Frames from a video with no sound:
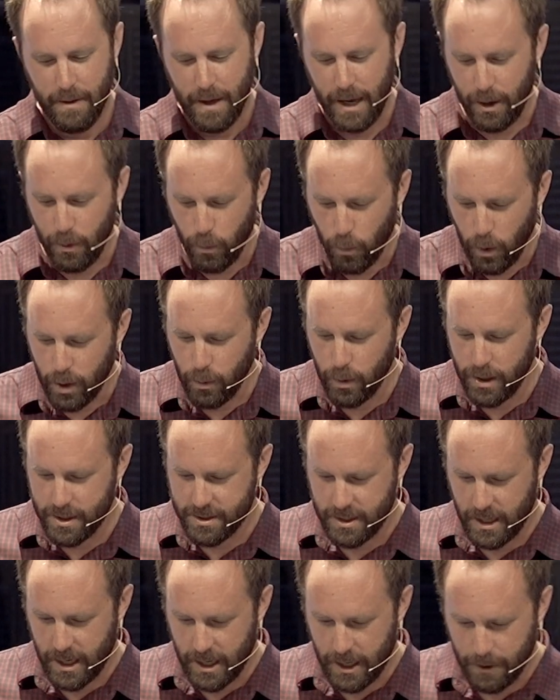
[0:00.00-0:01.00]
And one
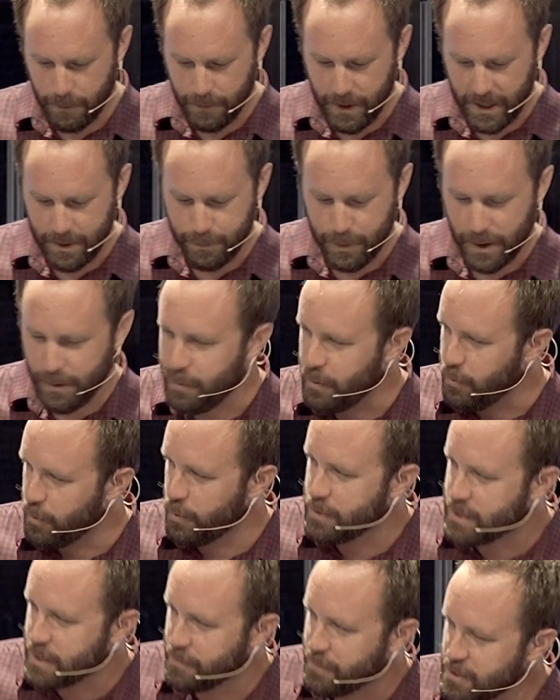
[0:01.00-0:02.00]
was, um, they, but, but
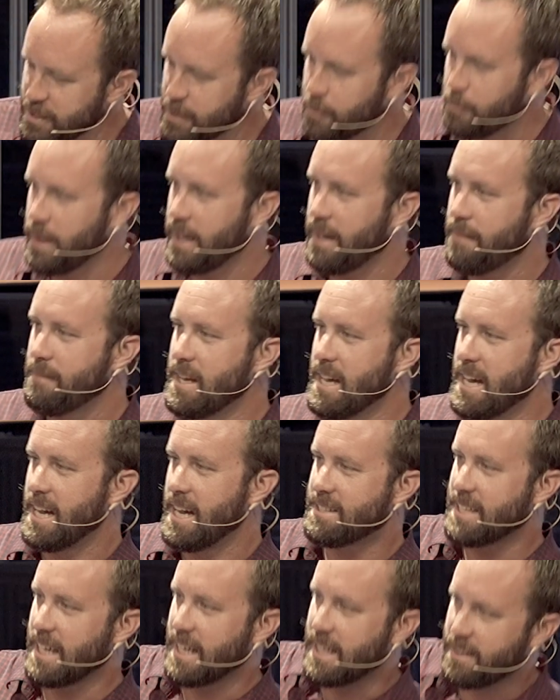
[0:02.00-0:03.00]
what was confusing to me
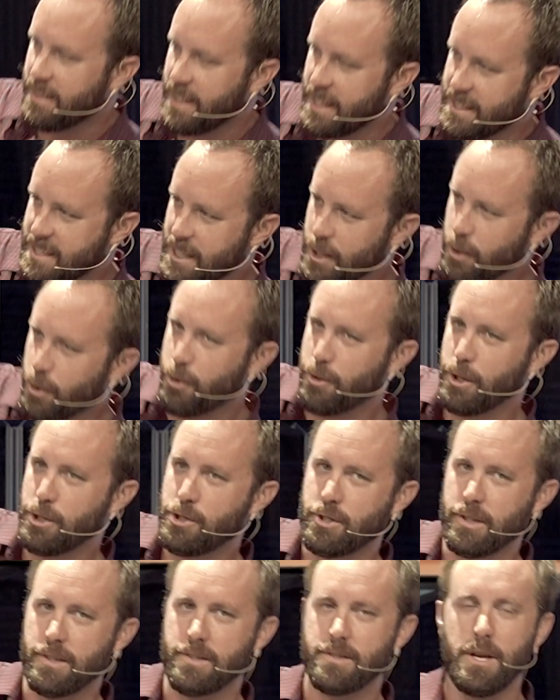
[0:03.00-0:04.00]
is they, they said they were
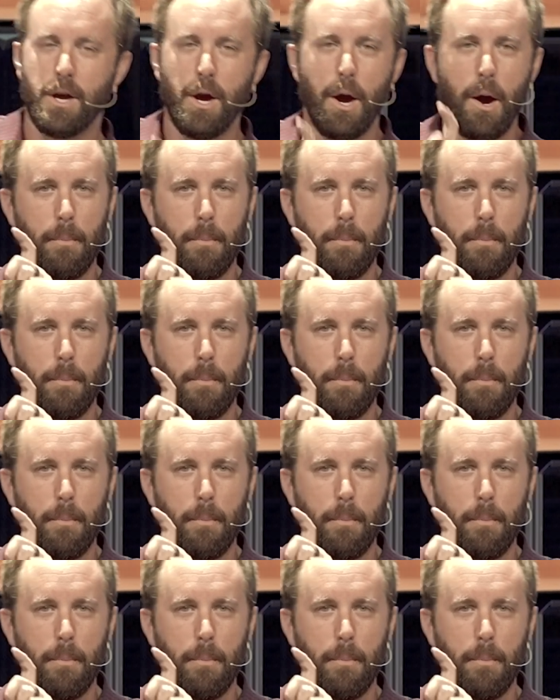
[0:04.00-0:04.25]
Christians,